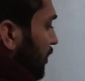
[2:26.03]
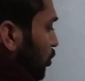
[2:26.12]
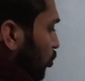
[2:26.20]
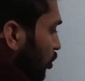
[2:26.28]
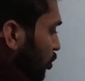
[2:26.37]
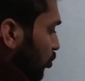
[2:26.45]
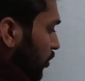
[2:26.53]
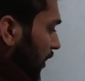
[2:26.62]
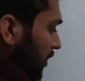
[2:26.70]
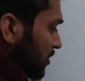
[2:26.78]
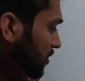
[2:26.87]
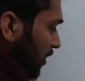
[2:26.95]
I told you
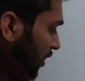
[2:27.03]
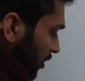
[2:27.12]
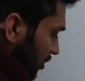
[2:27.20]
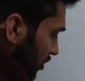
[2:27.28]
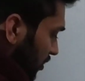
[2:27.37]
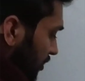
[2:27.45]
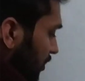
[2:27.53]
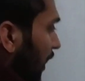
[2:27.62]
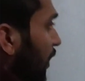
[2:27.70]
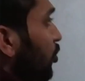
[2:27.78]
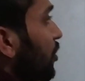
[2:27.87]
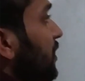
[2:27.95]
guys,
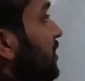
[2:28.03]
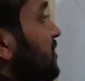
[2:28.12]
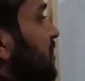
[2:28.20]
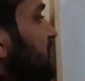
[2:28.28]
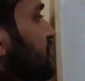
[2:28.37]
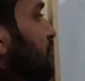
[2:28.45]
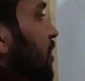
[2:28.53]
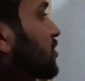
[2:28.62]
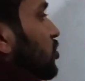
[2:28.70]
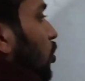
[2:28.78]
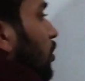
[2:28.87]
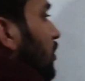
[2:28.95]
diuretic, these
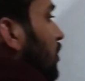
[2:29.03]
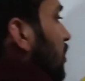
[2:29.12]
drugs on